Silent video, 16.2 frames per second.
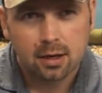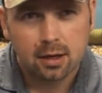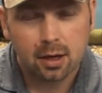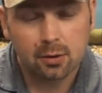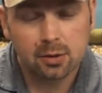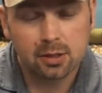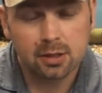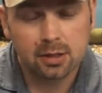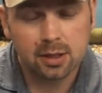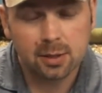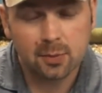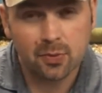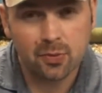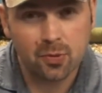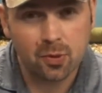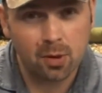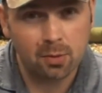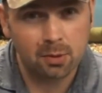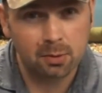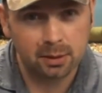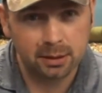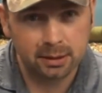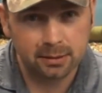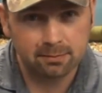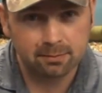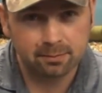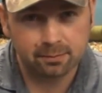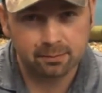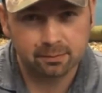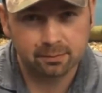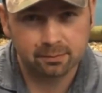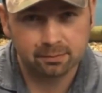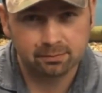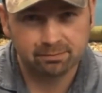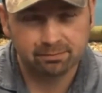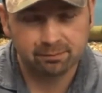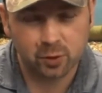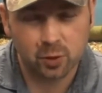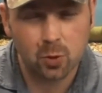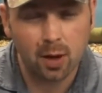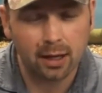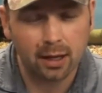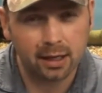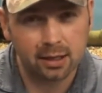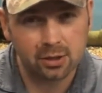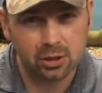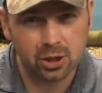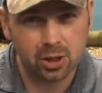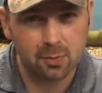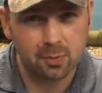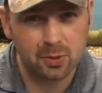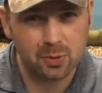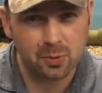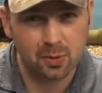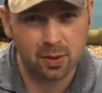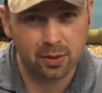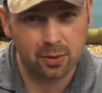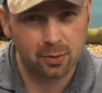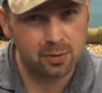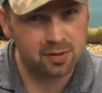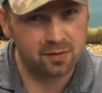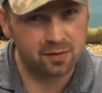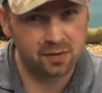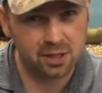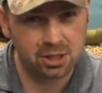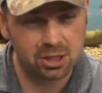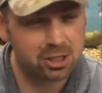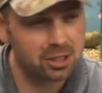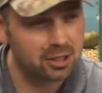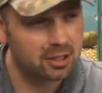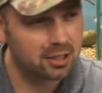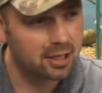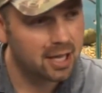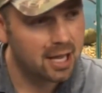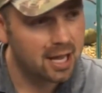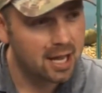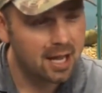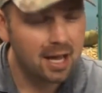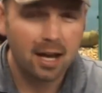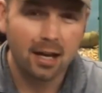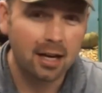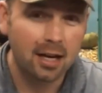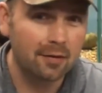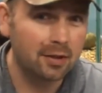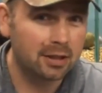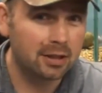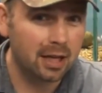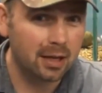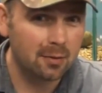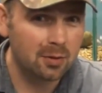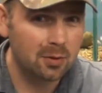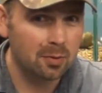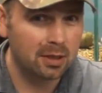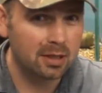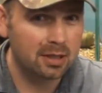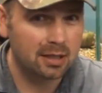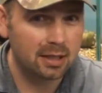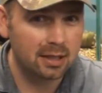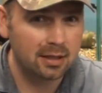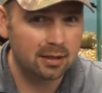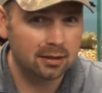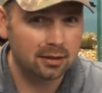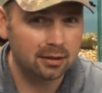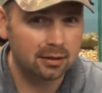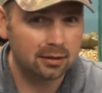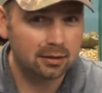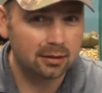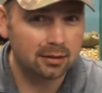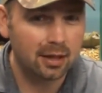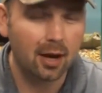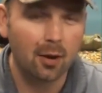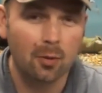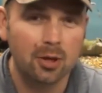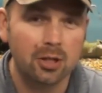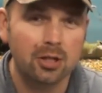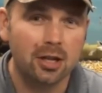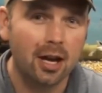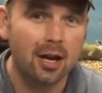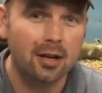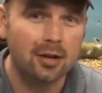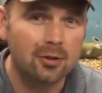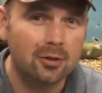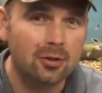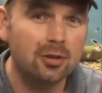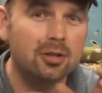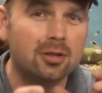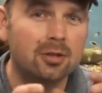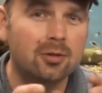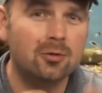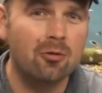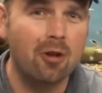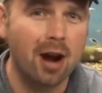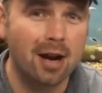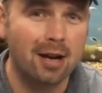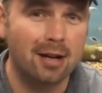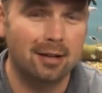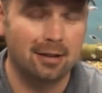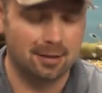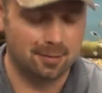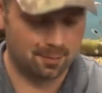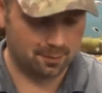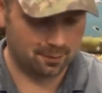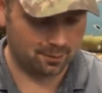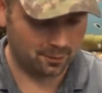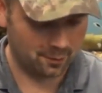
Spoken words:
I would say probably, do I get chips with those fish? And every time somebody says it, I wish I could just strangle them.